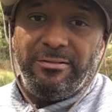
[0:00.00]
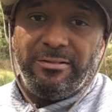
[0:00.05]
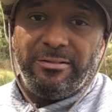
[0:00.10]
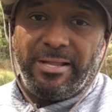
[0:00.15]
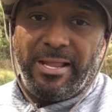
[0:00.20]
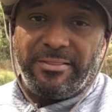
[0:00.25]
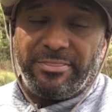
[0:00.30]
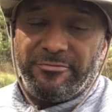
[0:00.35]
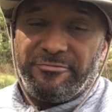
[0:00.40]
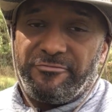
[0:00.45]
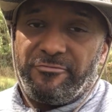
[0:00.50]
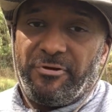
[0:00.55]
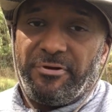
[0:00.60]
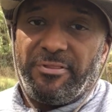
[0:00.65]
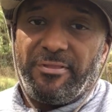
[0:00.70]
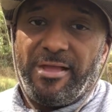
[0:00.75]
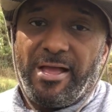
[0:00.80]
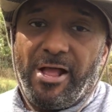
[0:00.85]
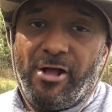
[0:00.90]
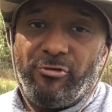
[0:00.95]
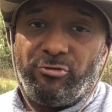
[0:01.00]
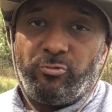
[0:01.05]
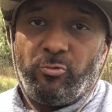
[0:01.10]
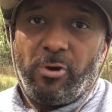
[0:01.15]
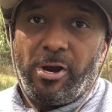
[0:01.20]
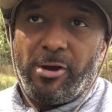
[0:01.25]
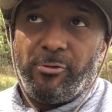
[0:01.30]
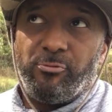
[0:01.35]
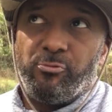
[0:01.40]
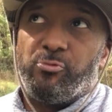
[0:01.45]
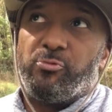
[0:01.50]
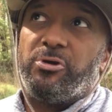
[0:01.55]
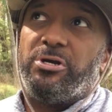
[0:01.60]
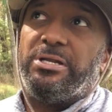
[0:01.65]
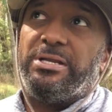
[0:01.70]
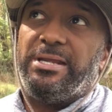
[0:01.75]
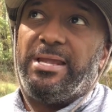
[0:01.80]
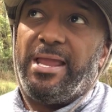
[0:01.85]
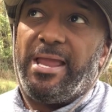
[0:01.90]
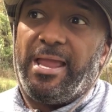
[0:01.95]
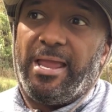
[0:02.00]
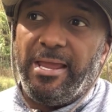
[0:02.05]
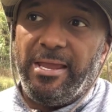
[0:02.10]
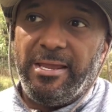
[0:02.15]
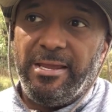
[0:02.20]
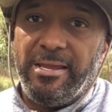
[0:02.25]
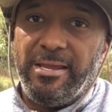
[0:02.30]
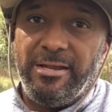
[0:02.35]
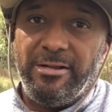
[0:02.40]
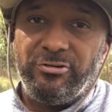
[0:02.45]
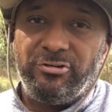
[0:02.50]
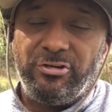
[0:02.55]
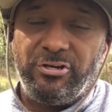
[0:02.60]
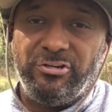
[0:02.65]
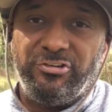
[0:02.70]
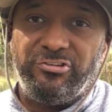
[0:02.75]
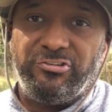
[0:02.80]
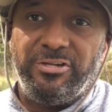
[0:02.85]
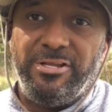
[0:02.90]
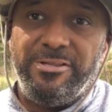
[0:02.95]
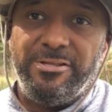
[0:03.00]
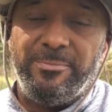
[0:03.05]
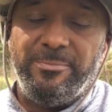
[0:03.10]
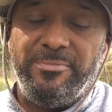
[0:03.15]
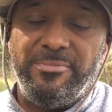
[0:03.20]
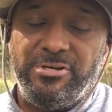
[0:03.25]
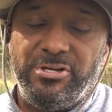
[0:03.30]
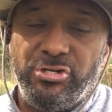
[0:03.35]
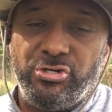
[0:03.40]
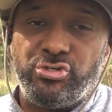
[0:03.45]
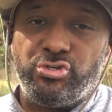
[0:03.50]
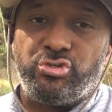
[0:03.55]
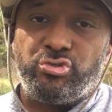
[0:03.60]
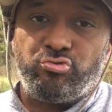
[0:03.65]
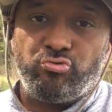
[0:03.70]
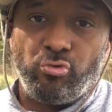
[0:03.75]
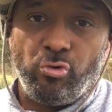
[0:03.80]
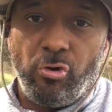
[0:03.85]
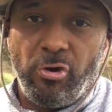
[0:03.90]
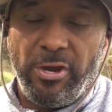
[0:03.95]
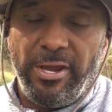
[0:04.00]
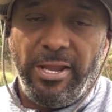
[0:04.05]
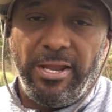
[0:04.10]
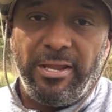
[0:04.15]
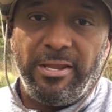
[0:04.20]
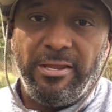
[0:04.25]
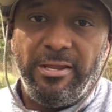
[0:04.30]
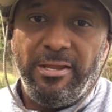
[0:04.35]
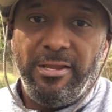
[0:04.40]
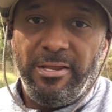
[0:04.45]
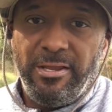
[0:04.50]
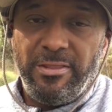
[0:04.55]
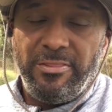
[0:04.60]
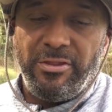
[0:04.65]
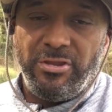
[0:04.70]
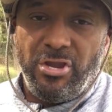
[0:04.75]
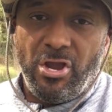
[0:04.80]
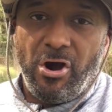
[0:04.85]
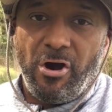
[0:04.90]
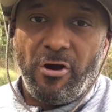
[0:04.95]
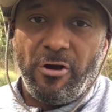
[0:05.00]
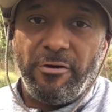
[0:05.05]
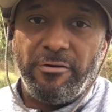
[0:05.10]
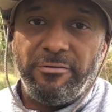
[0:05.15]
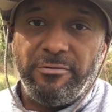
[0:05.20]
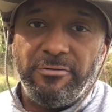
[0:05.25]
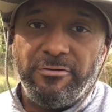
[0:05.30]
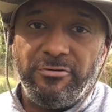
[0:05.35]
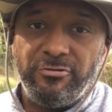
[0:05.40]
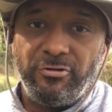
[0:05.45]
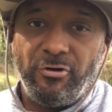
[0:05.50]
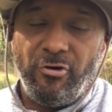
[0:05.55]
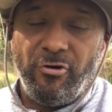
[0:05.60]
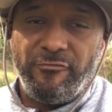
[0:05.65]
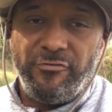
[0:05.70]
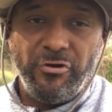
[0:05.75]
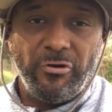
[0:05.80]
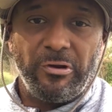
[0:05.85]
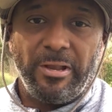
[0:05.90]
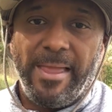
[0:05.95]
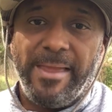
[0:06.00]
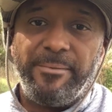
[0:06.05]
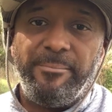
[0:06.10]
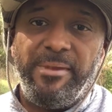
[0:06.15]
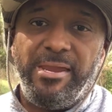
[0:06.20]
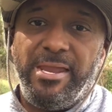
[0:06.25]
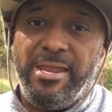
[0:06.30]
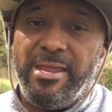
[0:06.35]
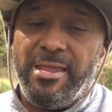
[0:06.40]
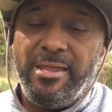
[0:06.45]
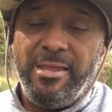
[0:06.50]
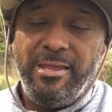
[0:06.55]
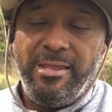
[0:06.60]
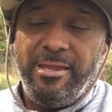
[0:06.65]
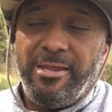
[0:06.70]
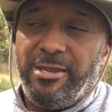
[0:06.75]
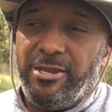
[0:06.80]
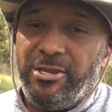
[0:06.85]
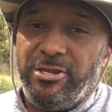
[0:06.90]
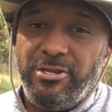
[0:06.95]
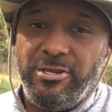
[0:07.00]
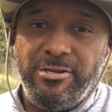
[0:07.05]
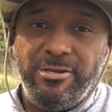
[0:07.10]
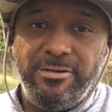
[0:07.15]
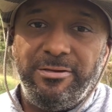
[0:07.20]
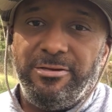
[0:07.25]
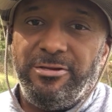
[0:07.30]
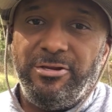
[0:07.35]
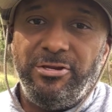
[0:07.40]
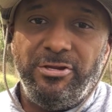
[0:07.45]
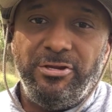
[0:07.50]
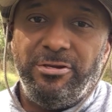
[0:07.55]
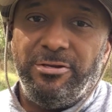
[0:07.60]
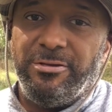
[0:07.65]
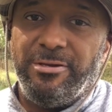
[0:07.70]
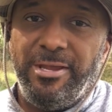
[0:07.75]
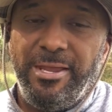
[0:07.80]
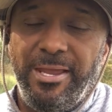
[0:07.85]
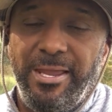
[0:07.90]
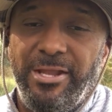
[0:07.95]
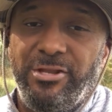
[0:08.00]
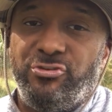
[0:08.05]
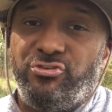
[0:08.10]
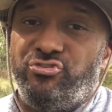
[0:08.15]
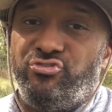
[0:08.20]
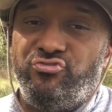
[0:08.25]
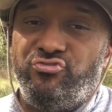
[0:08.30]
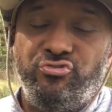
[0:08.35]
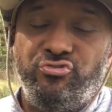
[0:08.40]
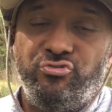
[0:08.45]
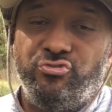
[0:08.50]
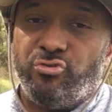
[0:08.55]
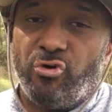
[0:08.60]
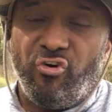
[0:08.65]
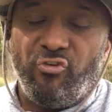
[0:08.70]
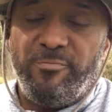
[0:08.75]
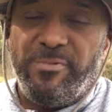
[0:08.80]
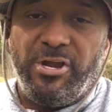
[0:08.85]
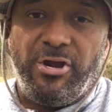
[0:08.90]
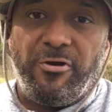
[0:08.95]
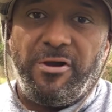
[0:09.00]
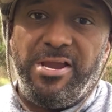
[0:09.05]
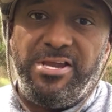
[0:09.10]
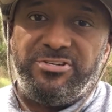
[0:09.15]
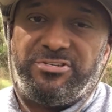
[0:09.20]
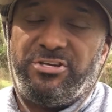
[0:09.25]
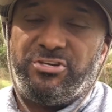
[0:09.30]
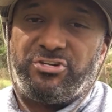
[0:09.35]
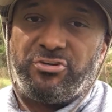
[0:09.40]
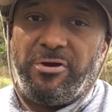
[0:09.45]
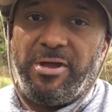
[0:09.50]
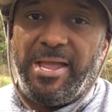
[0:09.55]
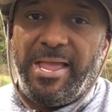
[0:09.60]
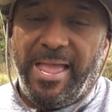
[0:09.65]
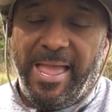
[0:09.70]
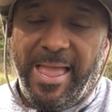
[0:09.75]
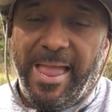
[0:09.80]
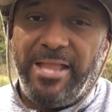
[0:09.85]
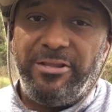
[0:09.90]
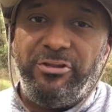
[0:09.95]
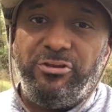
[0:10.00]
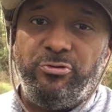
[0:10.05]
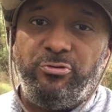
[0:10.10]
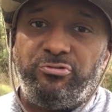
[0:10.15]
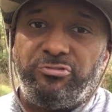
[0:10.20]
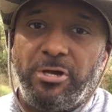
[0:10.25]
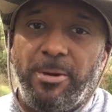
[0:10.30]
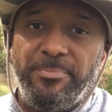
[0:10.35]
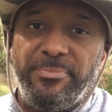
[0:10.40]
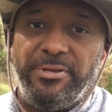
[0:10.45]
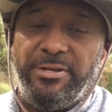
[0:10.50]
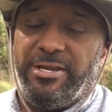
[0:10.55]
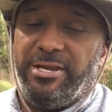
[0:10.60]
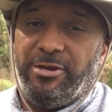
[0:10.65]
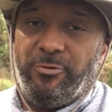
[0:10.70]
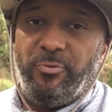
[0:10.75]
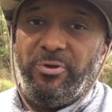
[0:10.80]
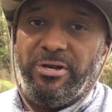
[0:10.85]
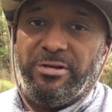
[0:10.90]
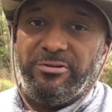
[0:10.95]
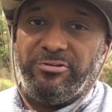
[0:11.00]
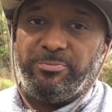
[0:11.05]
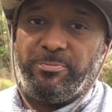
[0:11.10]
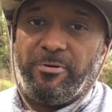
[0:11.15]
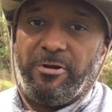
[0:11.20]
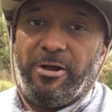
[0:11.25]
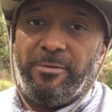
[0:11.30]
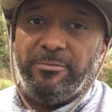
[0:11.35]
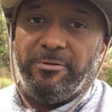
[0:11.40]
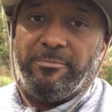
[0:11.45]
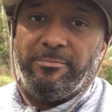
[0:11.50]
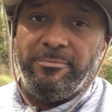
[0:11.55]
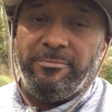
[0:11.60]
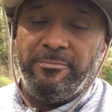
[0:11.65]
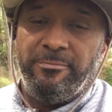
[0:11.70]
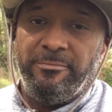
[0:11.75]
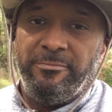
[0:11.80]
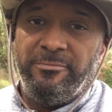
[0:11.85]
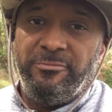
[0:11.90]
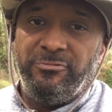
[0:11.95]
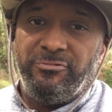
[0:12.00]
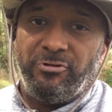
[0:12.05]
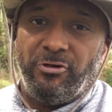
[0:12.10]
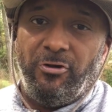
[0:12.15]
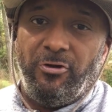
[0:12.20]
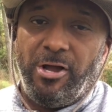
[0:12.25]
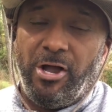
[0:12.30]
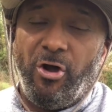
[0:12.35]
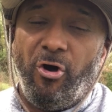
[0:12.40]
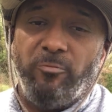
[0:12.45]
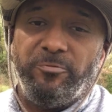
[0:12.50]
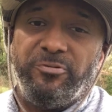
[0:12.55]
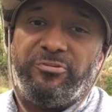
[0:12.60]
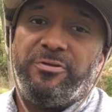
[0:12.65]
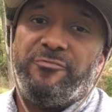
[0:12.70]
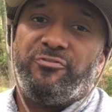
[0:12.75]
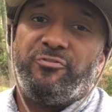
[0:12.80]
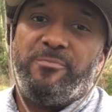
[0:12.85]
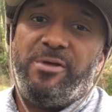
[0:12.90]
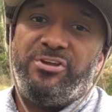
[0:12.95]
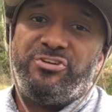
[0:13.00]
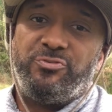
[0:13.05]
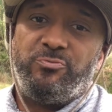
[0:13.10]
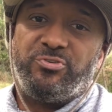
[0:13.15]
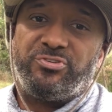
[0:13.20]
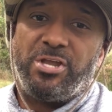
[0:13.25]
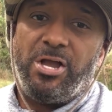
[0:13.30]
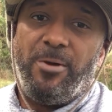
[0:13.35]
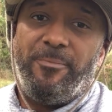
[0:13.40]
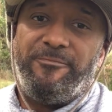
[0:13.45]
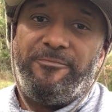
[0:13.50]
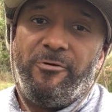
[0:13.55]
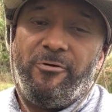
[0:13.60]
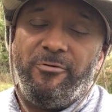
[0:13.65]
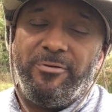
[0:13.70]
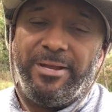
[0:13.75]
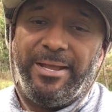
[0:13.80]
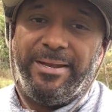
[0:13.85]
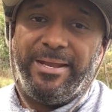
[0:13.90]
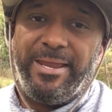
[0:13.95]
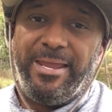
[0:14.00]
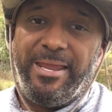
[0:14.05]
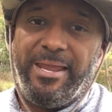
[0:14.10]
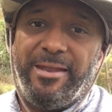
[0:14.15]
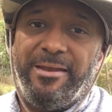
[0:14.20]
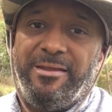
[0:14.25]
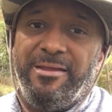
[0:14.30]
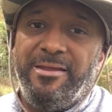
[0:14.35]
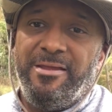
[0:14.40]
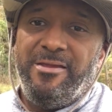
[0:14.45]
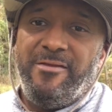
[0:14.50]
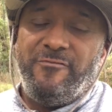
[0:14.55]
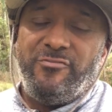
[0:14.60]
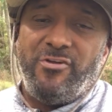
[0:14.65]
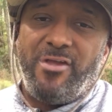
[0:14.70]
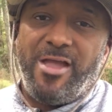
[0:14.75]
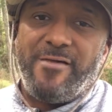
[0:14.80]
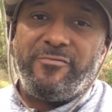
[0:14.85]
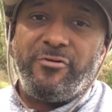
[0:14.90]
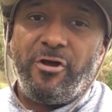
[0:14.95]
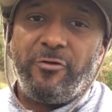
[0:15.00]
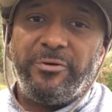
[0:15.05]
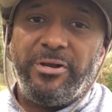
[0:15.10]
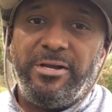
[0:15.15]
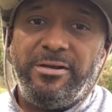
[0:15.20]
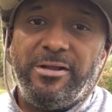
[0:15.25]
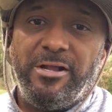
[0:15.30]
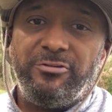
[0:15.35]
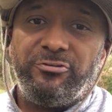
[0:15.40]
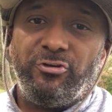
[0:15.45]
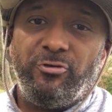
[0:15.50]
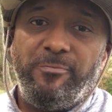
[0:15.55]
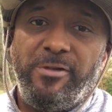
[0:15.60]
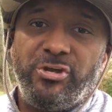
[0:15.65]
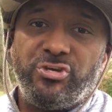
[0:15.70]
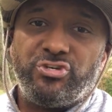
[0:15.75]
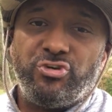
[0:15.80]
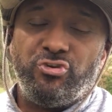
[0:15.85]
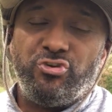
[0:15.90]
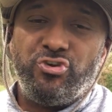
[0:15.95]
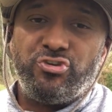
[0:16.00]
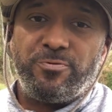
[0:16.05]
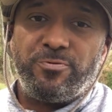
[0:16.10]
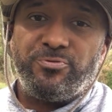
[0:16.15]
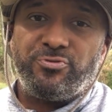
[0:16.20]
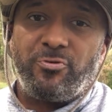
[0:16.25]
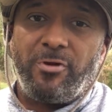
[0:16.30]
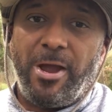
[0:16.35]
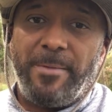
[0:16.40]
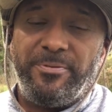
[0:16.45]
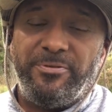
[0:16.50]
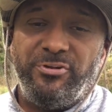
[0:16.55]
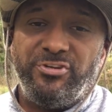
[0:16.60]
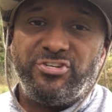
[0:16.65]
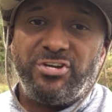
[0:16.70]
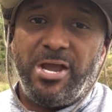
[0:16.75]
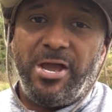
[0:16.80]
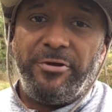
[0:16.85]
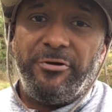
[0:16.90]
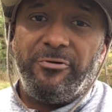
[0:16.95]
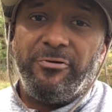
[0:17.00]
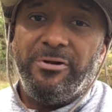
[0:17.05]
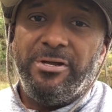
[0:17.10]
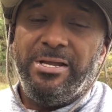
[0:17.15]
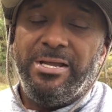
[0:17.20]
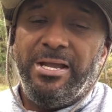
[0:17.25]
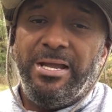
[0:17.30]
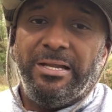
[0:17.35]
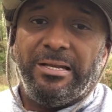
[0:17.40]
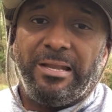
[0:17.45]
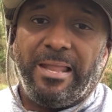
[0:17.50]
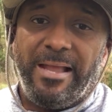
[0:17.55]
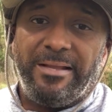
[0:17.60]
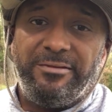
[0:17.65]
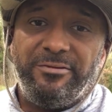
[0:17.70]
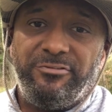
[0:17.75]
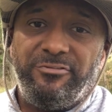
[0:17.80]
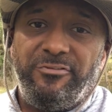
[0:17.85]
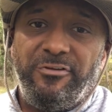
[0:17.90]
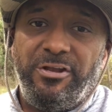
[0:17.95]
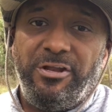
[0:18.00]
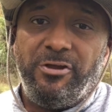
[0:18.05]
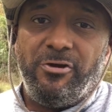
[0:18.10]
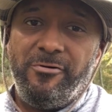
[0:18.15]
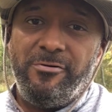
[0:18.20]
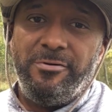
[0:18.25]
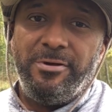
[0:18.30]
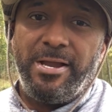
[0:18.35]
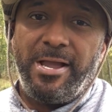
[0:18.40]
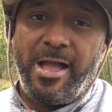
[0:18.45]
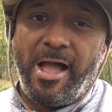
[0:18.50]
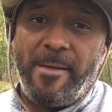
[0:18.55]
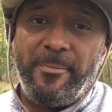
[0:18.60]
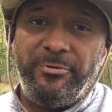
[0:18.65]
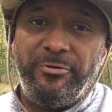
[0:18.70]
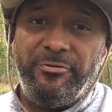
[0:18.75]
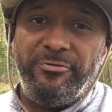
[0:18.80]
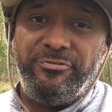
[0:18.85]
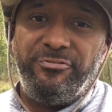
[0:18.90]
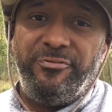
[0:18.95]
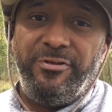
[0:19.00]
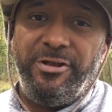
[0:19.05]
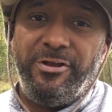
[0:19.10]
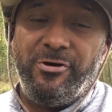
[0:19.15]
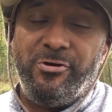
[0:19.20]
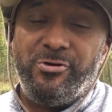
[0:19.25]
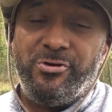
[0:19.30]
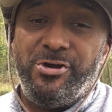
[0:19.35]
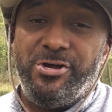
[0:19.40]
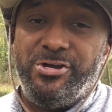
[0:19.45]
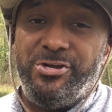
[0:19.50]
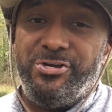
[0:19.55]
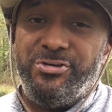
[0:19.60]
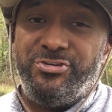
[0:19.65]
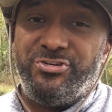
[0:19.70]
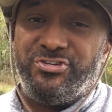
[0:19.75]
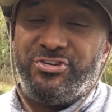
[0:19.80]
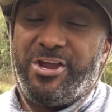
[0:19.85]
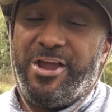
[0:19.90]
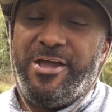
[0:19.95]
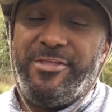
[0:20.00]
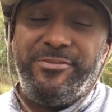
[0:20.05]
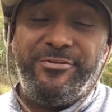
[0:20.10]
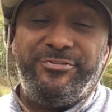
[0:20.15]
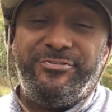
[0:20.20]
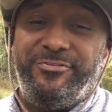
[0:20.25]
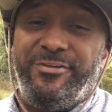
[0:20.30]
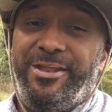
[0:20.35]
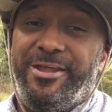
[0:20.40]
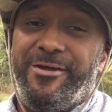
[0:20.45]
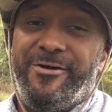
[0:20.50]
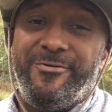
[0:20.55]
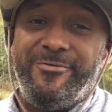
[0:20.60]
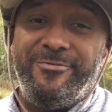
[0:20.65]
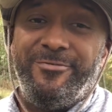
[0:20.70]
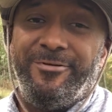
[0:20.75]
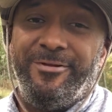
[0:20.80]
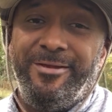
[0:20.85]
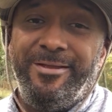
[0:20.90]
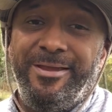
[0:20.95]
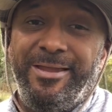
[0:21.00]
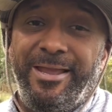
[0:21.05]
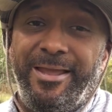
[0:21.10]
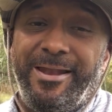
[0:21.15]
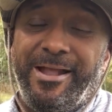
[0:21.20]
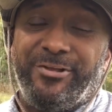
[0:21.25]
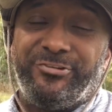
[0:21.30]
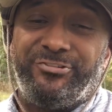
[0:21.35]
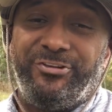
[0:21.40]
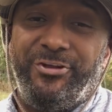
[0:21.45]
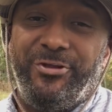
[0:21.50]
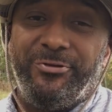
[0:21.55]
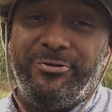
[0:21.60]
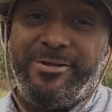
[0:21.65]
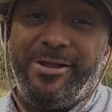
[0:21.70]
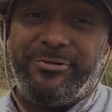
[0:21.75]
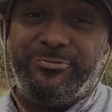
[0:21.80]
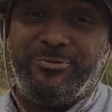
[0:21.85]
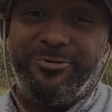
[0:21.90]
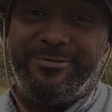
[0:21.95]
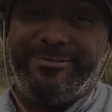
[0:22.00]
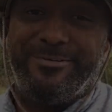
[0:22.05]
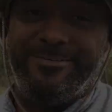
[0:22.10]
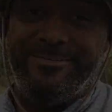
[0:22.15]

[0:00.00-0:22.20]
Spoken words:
like the front of the house where I really could see them destroying the yard. So if you're like me, it drove me crazy. So I had to do something to get rid of this problem. So I hope this information was helpful. And again, if you haven't already done so, make sure you subscribe to the channel, like this video, comment on this video, share this video, and I'll see you on the next one.